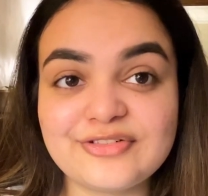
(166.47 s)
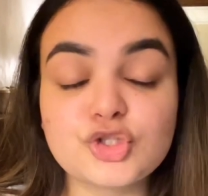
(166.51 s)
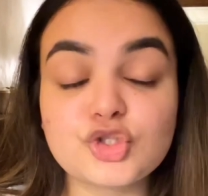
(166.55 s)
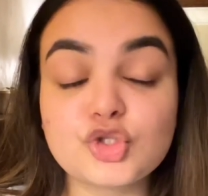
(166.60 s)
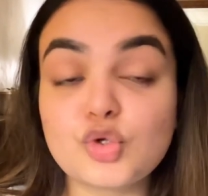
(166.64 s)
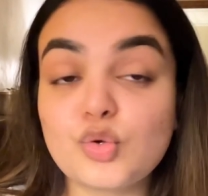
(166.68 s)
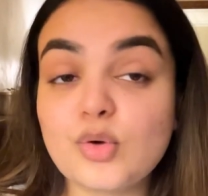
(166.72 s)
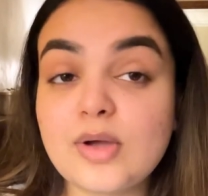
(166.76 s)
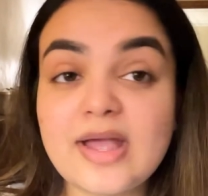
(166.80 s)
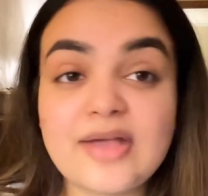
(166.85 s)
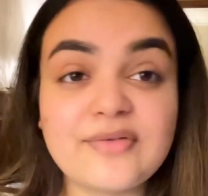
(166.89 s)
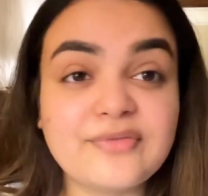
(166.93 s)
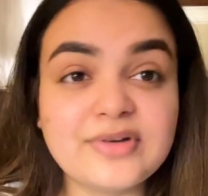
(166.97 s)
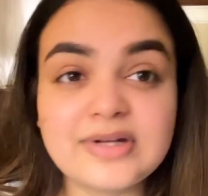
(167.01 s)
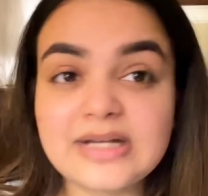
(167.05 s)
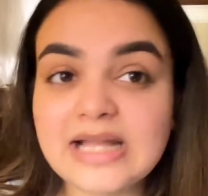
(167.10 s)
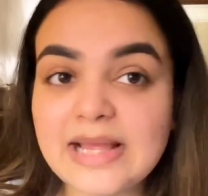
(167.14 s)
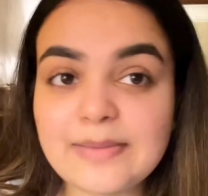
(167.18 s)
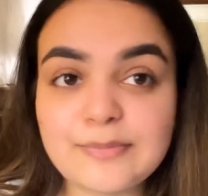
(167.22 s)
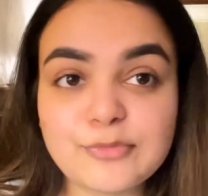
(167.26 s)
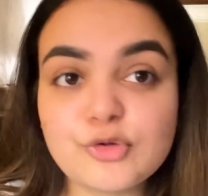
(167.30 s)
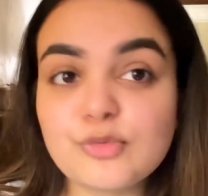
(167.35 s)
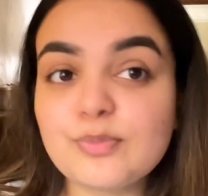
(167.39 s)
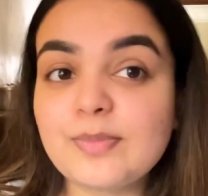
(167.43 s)
So every
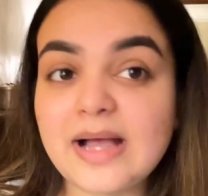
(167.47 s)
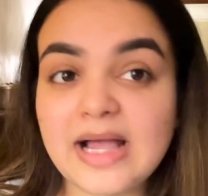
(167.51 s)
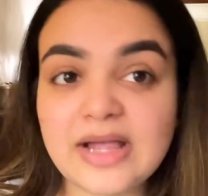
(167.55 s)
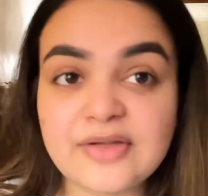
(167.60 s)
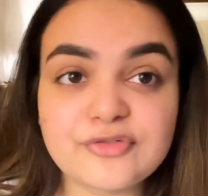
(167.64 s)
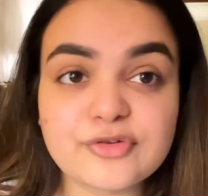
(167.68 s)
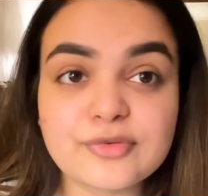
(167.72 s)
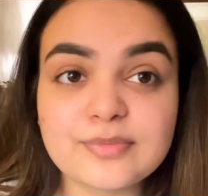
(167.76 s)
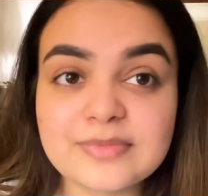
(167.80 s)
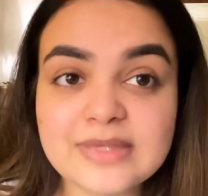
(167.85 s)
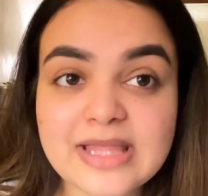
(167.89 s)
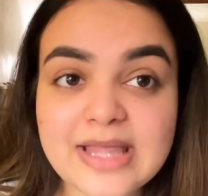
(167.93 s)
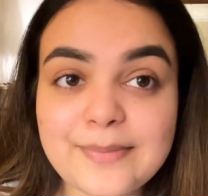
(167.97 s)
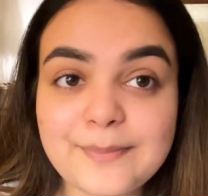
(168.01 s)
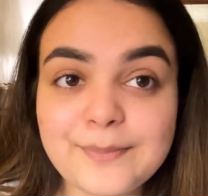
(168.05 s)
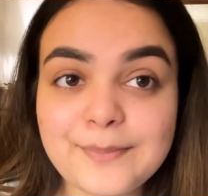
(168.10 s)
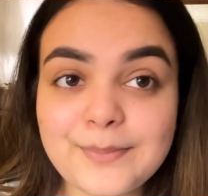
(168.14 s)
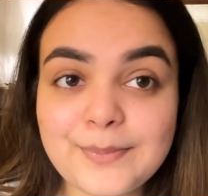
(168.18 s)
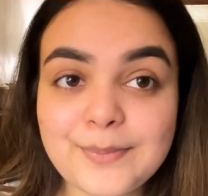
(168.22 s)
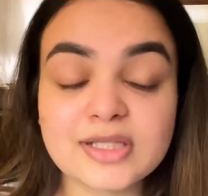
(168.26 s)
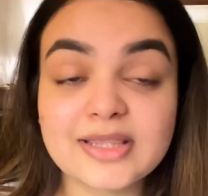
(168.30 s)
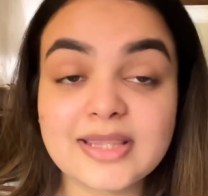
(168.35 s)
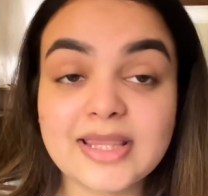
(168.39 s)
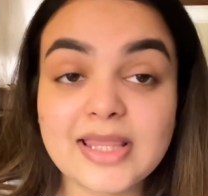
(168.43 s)
time you buy from
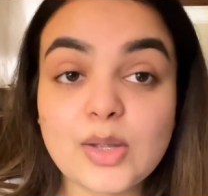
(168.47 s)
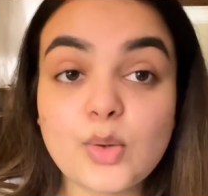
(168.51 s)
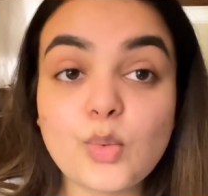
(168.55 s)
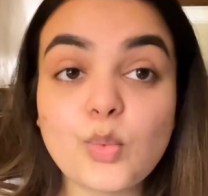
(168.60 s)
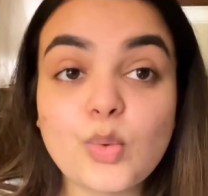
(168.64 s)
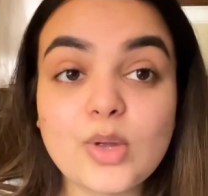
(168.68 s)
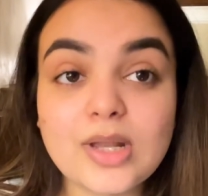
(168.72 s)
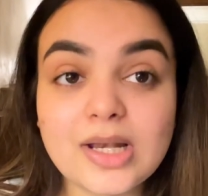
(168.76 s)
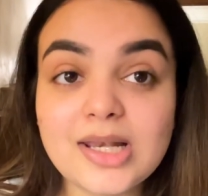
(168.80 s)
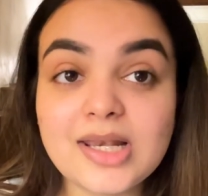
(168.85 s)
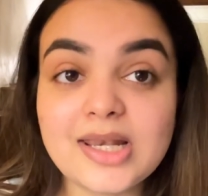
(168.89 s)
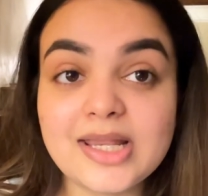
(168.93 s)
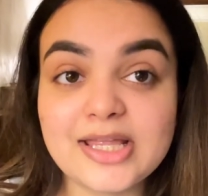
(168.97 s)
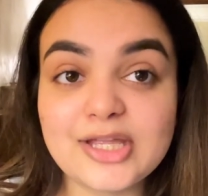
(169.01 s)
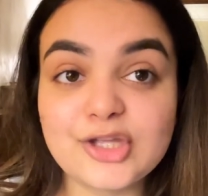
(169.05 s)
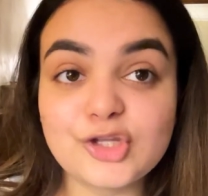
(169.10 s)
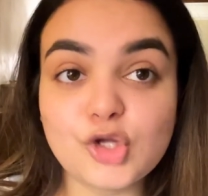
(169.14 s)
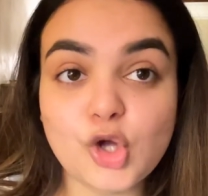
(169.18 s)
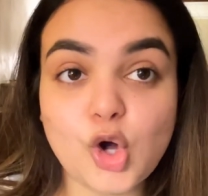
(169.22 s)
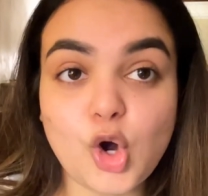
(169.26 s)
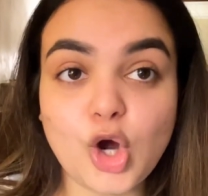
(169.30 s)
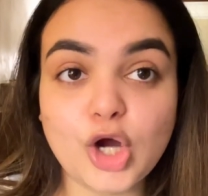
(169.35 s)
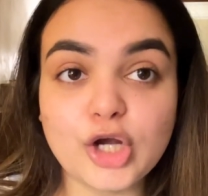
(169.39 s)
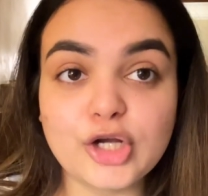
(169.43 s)
them, they will link
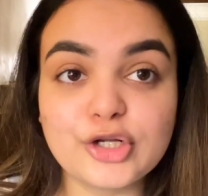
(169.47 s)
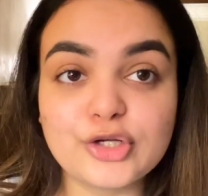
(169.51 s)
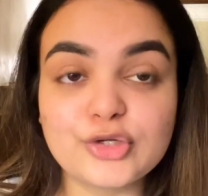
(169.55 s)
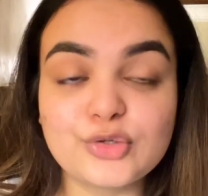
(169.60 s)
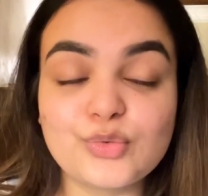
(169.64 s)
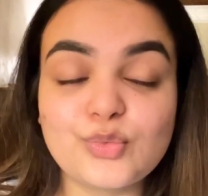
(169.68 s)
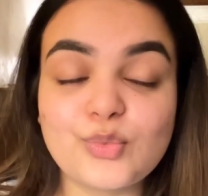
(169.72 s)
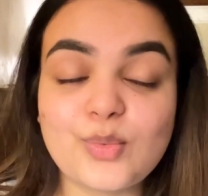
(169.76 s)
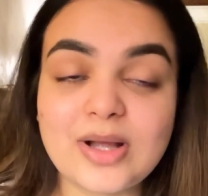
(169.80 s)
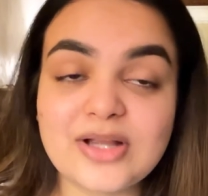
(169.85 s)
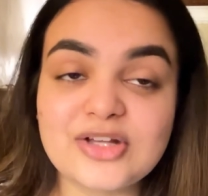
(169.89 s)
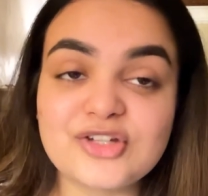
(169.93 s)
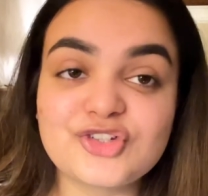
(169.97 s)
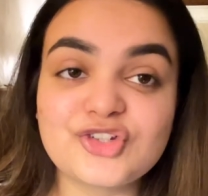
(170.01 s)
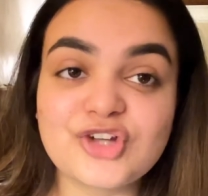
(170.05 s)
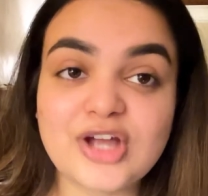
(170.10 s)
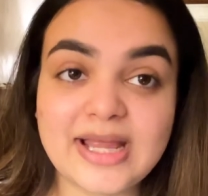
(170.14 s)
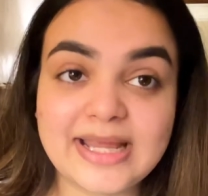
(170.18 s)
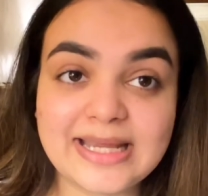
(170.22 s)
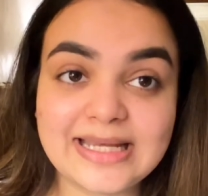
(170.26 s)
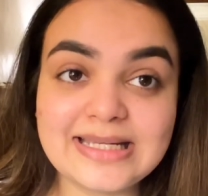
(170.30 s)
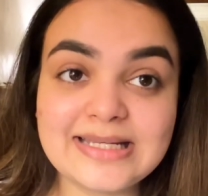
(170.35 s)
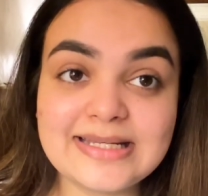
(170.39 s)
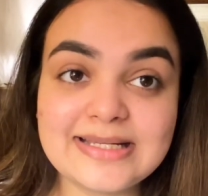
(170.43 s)
your order to one
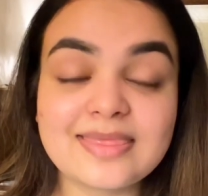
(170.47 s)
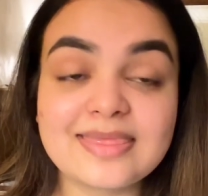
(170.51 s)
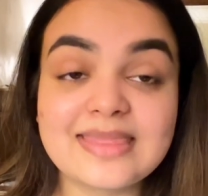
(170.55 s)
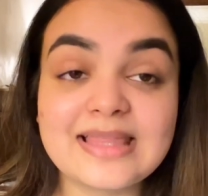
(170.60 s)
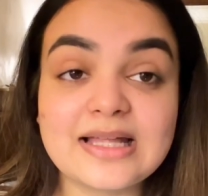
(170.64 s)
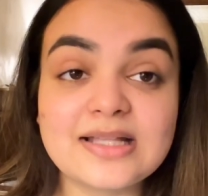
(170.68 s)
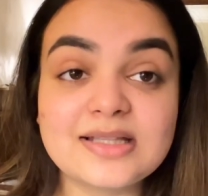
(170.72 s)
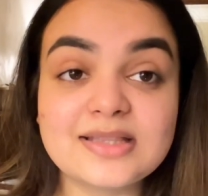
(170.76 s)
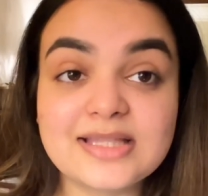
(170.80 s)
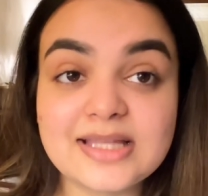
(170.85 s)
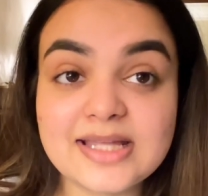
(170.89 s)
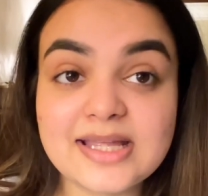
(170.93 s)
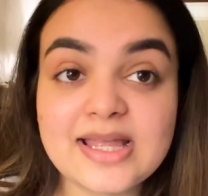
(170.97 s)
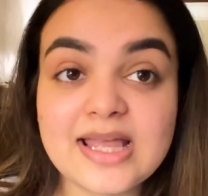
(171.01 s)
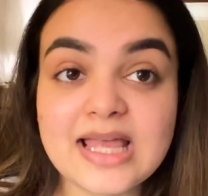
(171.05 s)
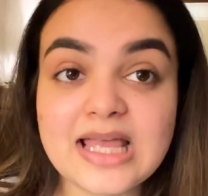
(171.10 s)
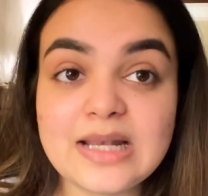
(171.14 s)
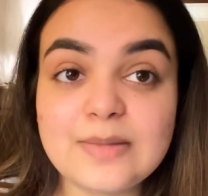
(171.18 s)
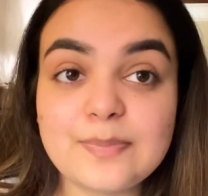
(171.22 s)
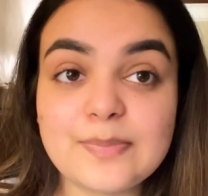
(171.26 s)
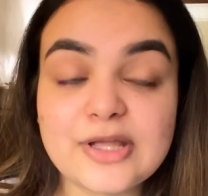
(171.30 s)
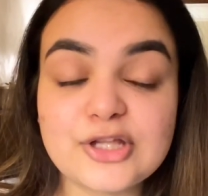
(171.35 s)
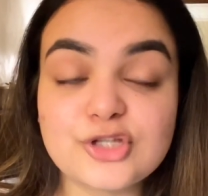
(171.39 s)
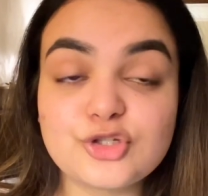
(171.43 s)
child that they
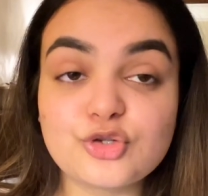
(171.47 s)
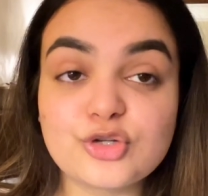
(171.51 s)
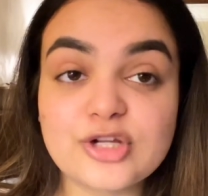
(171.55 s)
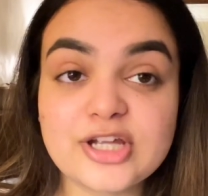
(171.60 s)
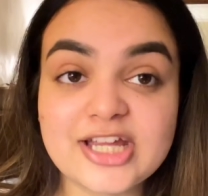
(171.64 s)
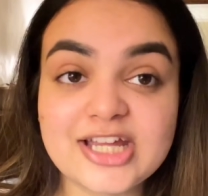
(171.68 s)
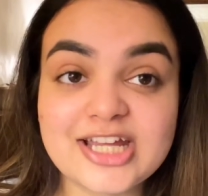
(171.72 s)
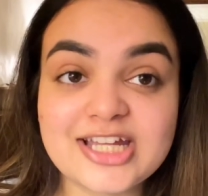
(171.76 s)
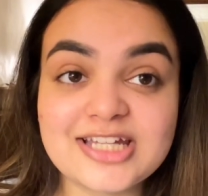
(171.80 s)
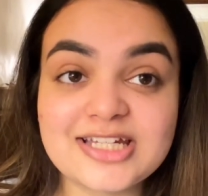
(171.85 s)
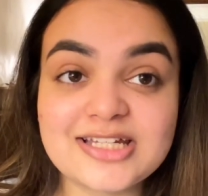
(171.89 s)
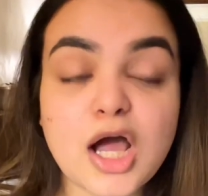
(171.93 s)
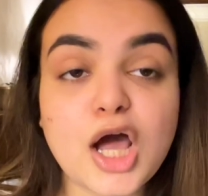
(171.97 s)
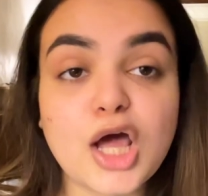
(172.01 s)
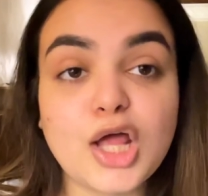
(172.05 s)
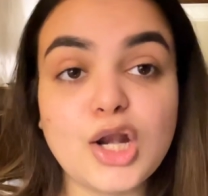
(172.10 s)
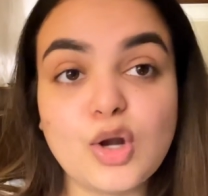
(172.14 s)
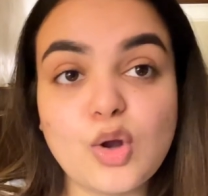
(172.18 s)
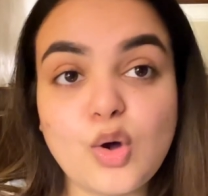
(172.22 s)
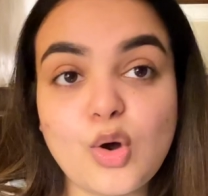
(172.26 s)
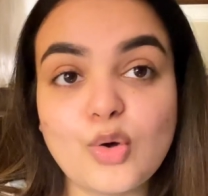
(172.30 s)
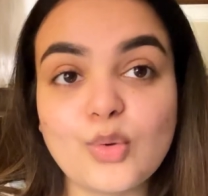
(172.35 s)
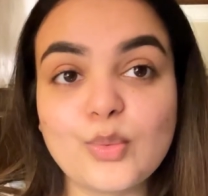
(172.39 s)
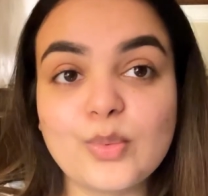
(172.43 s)
help educate
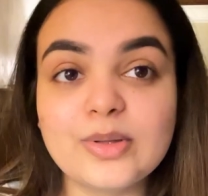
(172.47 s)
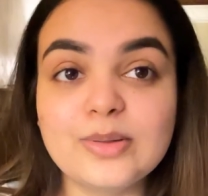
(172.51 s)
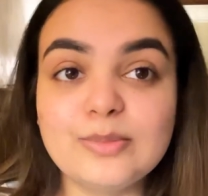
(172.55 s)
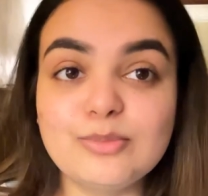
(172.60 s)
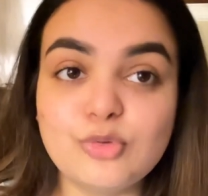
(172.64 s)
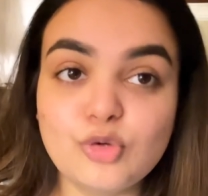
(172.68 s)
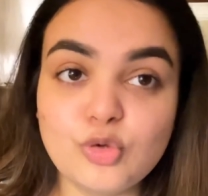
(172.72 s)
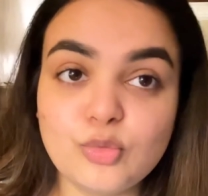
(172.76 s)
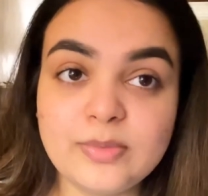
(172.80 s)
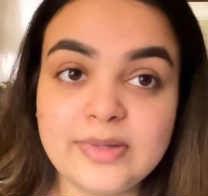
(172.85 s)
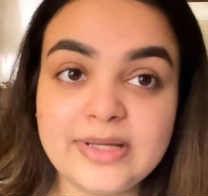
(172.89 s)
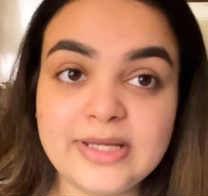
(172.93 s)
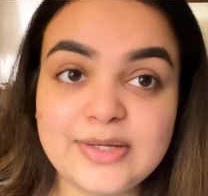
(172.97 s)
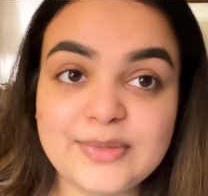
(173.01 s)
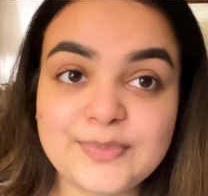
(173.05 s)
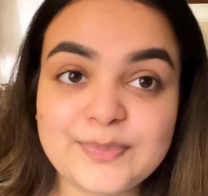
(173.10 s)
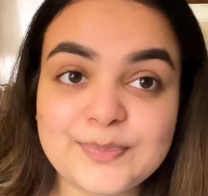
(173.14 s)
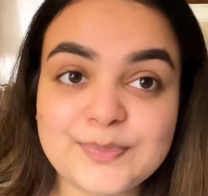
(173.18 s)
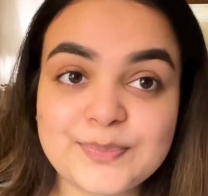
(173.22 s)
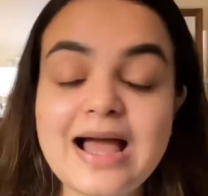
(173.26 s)
along with Bhumi.